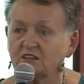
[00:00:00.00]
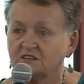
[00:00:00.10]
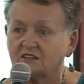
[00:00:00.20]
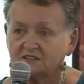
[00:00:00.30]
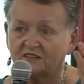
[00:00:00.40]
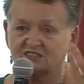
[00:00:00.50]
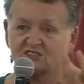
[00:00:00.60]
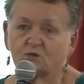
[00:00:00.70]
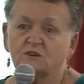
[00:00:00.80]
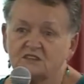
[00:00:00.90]
They, they, they
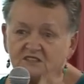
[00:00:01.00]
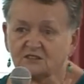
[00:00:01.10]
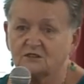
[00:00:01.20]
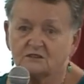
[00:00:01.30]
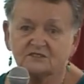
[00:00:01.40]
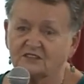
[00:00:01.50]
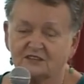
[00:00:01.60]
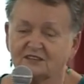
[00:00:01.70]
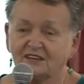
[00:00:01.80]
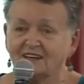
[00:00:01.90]
squeeze the nerves
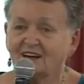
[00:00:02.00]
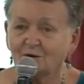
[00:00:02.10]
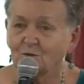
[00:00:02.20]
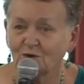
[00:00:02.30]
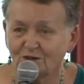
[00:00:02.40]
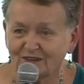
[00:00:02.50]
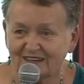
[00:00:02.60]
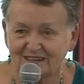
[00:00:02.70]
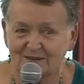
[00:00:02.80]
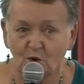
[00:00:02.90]
so they can't
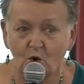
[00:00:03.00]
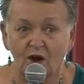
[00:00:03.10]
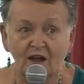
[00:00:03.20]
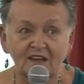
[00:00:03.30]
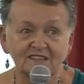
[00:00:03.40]
work anymore.